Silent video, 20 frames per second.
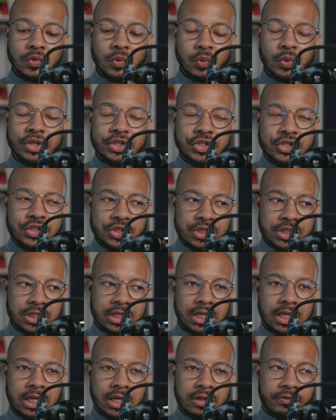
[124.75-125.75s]
Which,
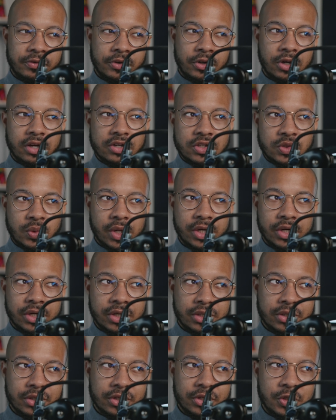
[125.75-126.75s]
if you're on
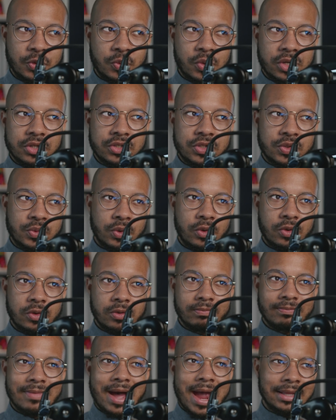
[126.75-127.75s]
Twitter, you want to
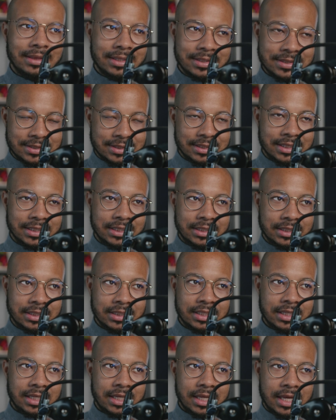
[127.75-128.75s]
scroll mindlessly
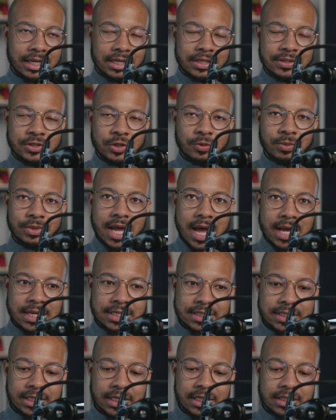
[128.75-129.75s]
and consume
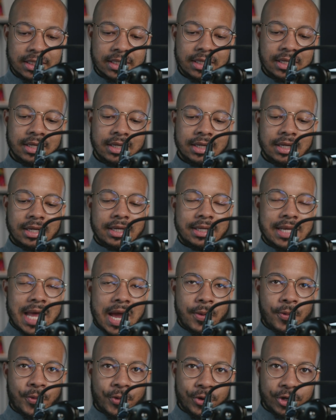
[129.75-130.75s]
content,
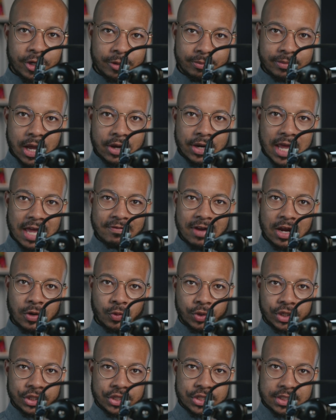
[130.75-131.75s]
not worry about have I
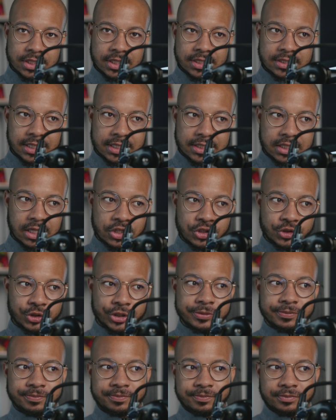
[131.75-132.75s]
reached
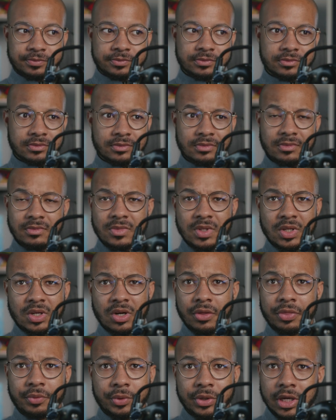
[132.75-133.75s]
600
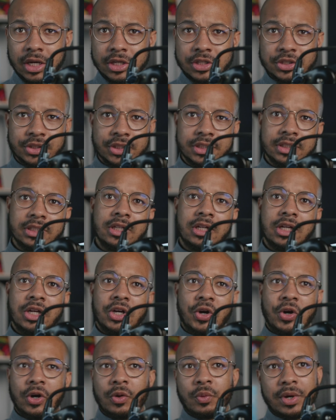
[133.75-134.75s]
or 300
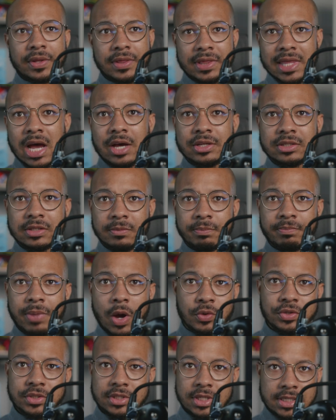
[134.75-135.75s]
or 1,000
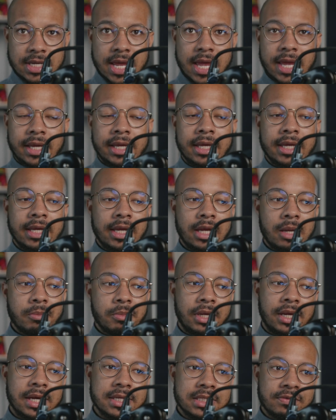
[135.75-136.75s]
posts today,
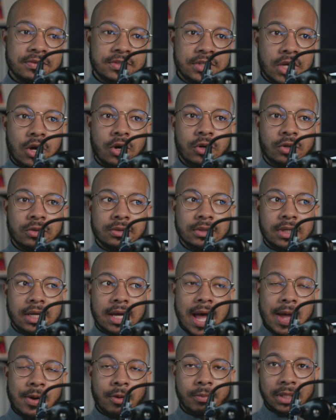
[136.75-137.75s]
because if so,
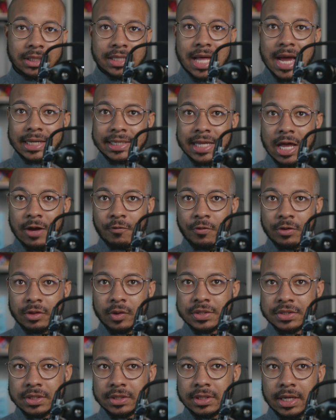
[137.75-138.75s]
I will be locked out for
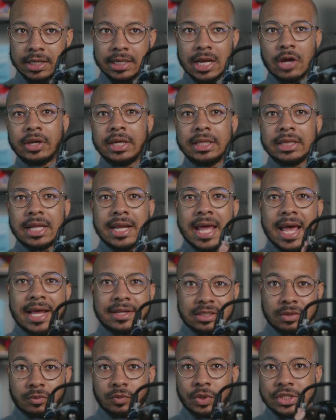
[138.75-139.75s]
the rest of the day. Now, Elon
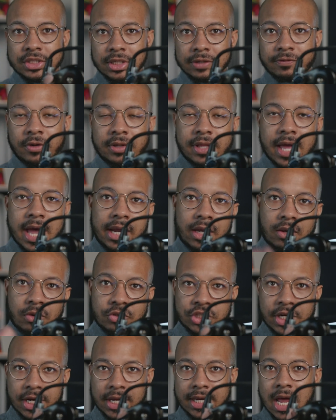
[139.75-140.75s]
has some reasoning for that. Go
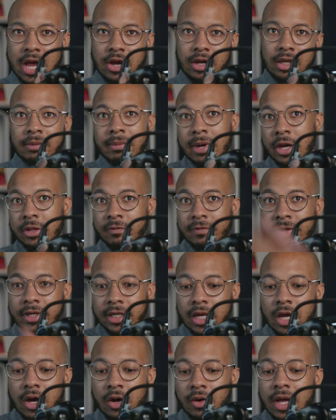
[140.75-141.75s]
check it out in my other
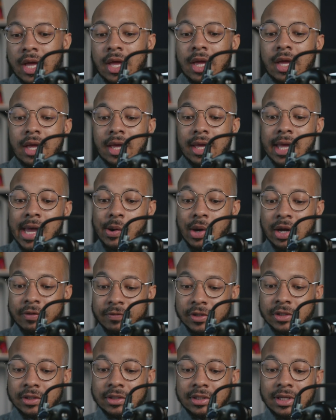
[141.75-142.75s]
video.
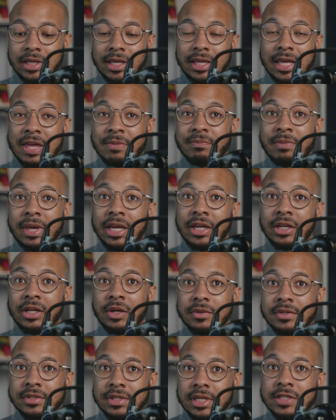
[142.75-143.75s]
However, it made
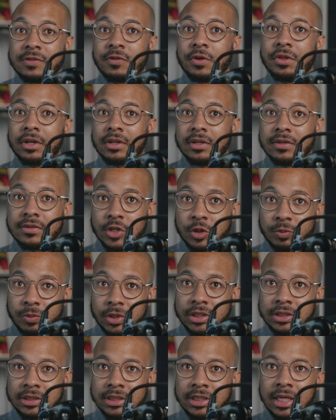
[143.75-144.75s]
no sense for the
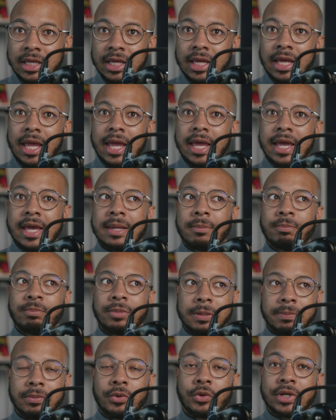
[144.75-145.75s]
consumer, and
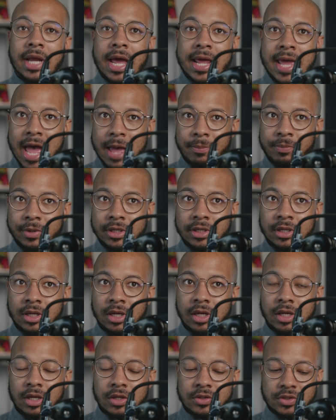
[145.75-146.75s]
people are not happy.
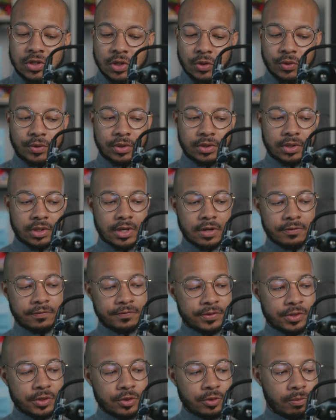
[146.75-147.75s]
So a
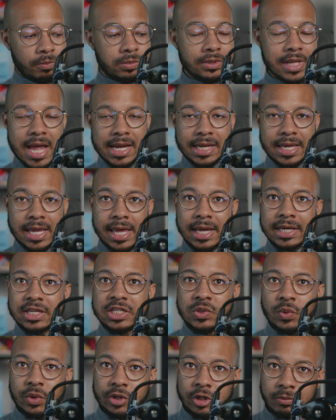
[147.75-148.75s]
few Black
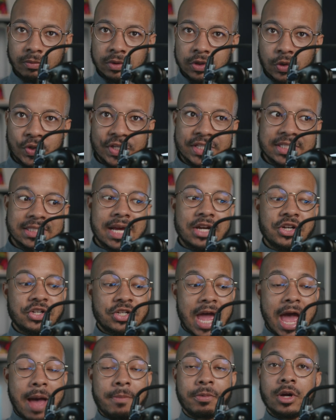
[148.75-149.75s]
X-Twitter employees launched
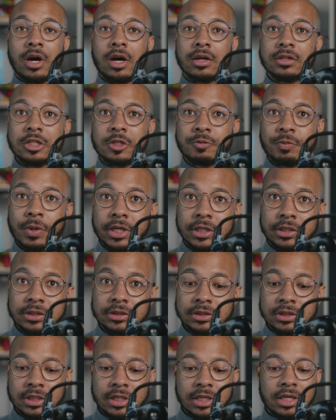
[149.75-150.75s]
an app called
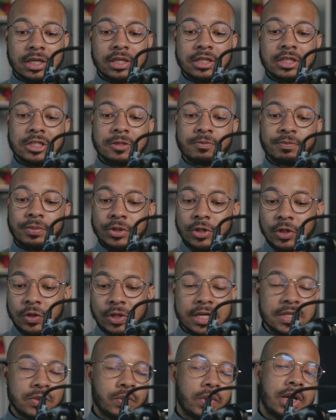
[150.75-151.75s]
Spill. Spill
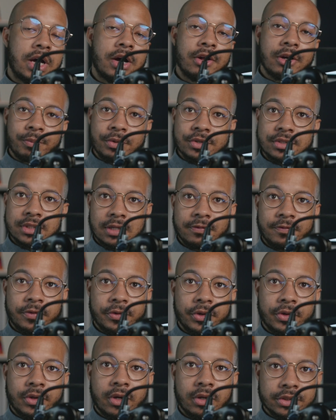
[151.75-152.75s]
is 100%
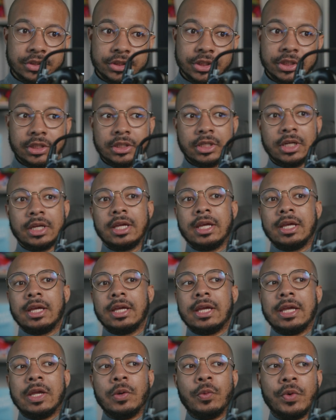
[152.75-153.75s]
for the culture.
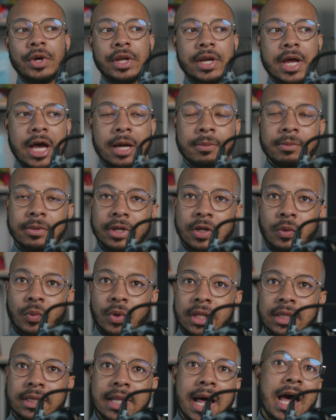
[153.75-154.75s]
It went up. It
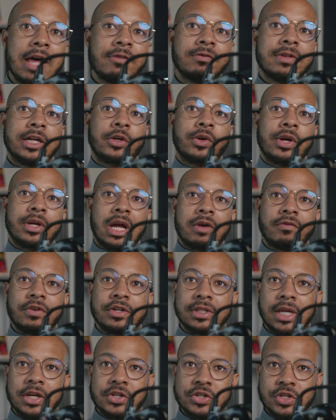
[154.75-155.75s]
went live. A lot of great
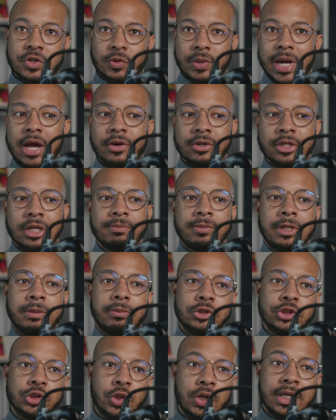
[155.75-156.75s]
conversations around it.
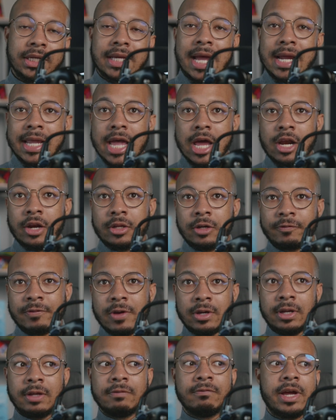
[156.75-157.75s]
People joined it. I got on there,
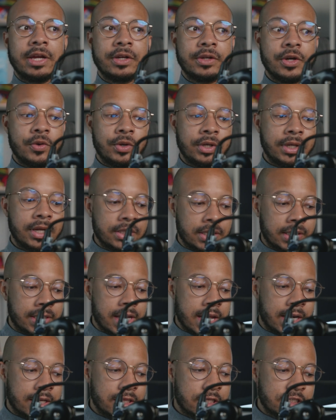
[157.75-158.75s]
found an invite code, and
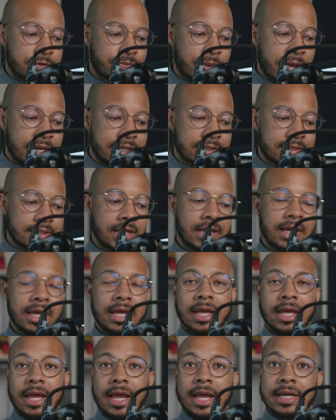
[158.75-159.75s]
got in the space.
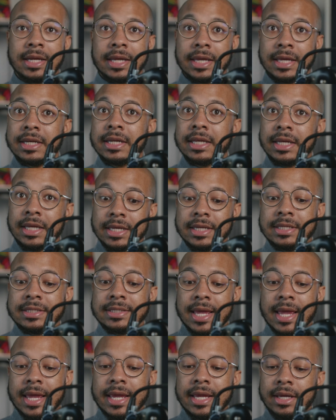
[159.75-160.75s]
And it
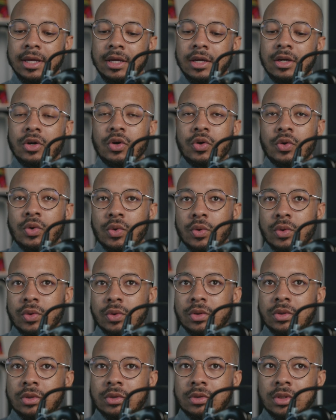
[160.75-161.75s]
is a
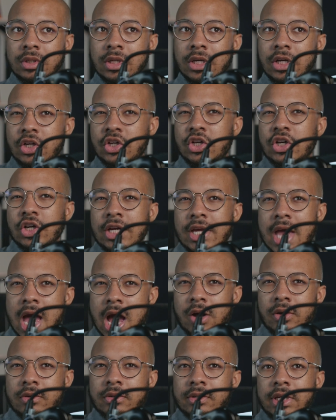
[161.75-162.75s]
cool
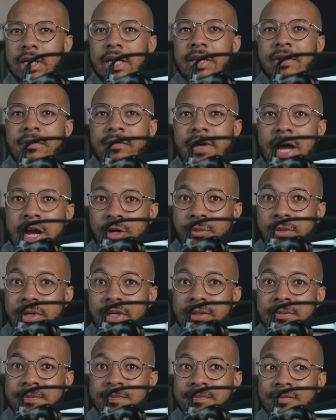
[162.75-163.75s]
cookout
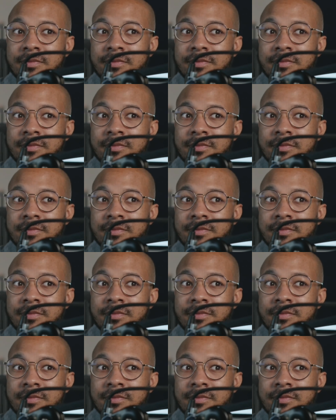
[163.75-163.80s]
environment.